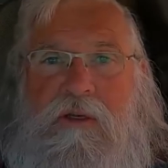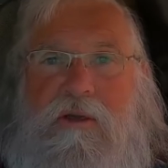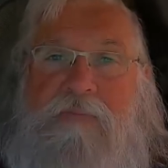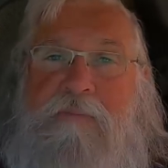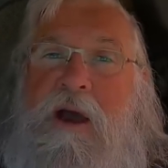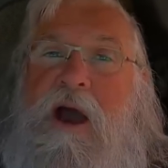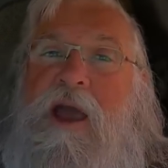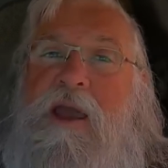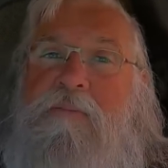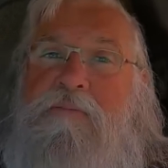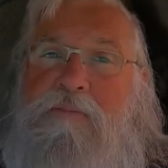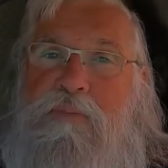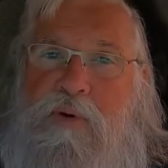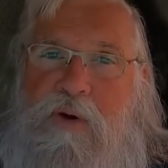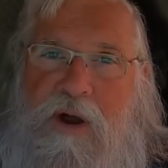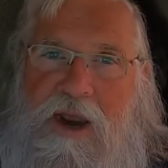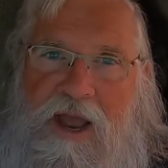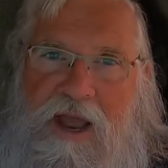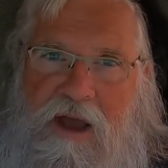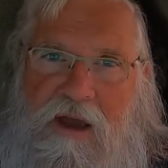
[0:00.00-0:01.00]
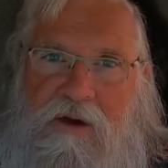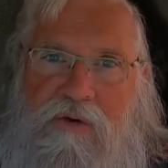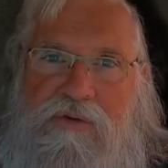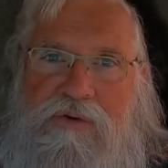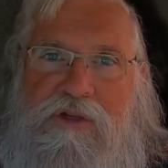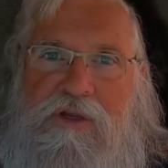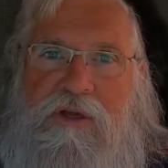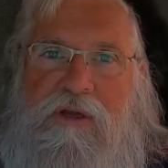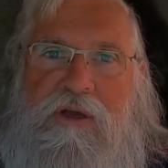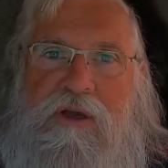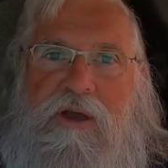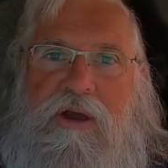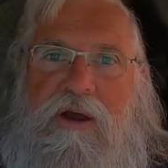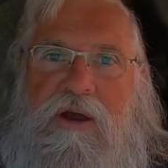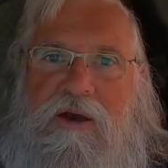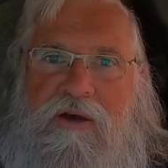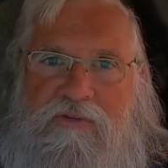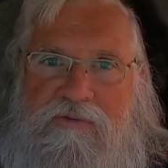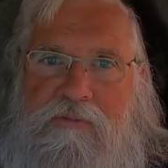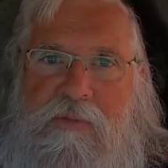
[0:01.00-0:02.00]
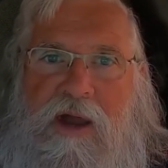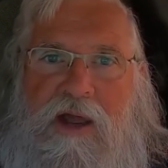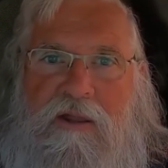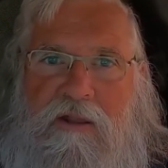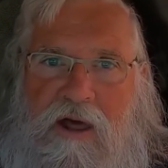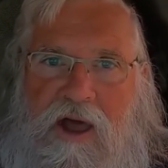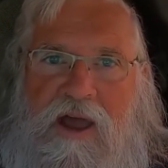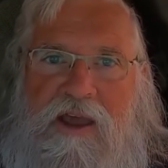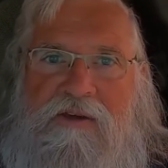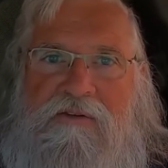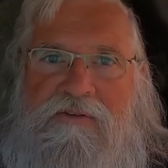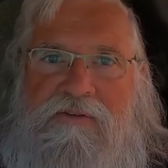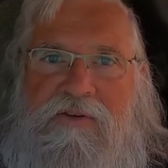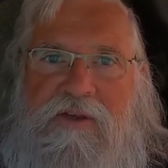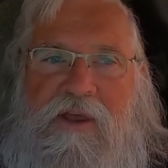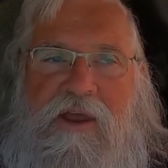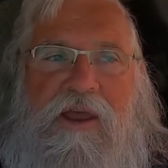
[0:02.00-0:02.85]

Am I proud of my life?